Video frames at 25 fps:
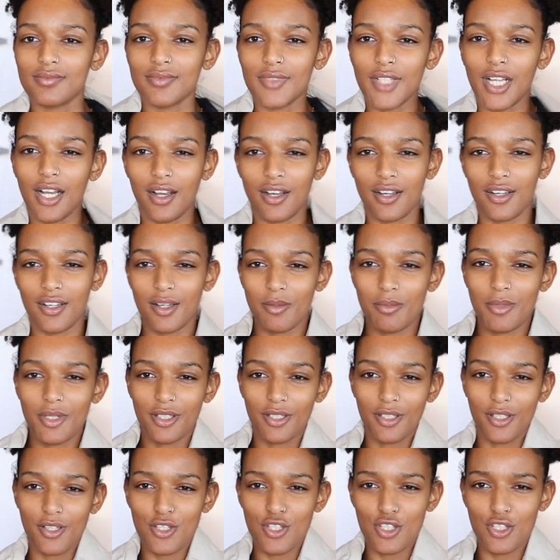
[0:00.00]
Oh, I'm gonna
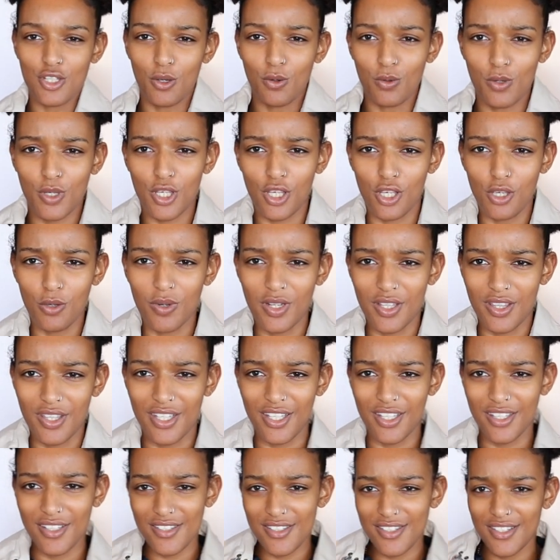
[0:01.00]
look so cute in
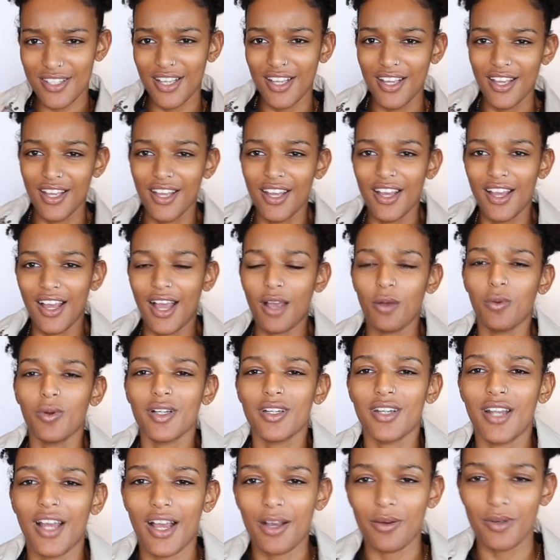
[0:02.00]
this. I
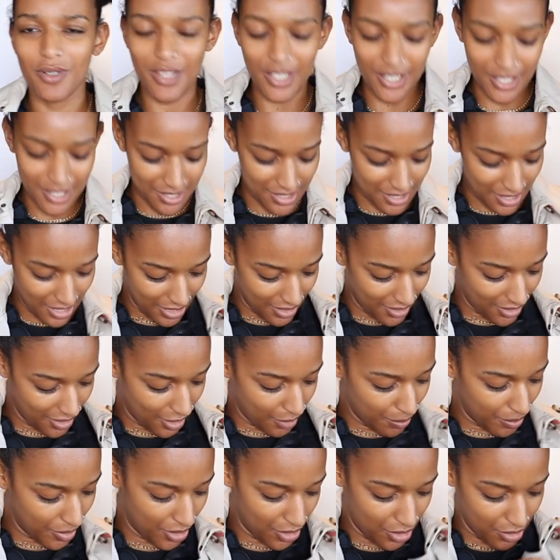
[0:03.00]
would like stand
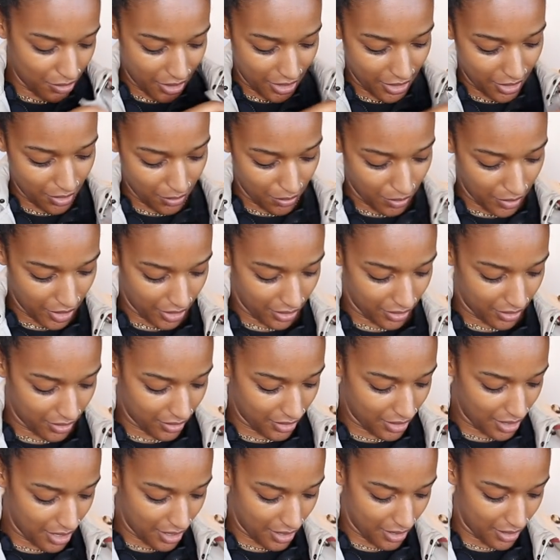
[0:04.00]
up and do like a
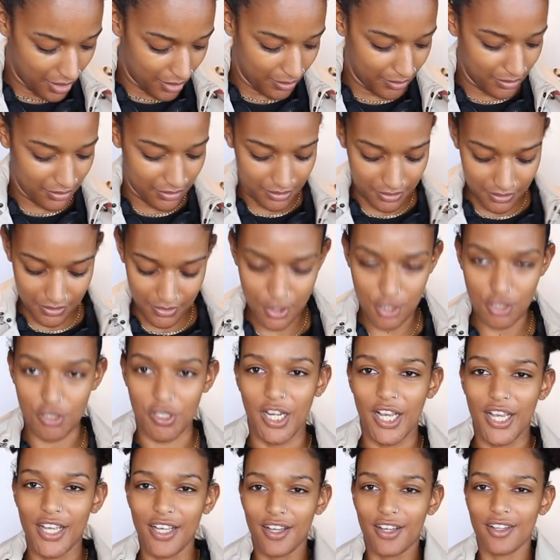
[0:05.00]
real
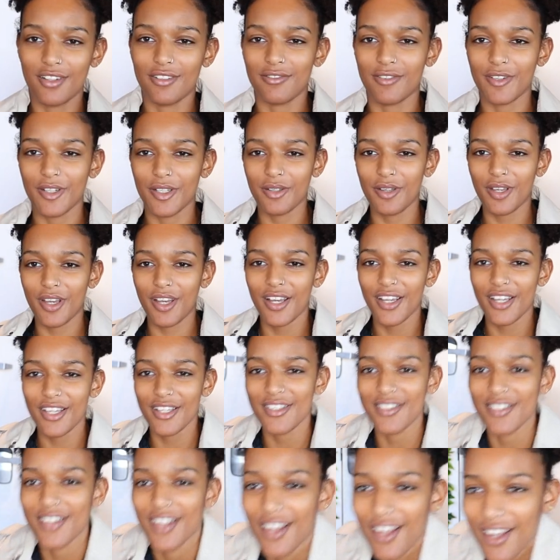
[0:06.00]
try on for you
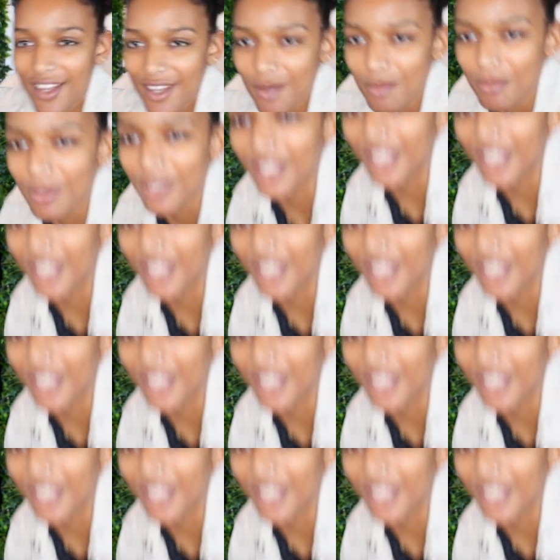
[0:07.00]
guys, but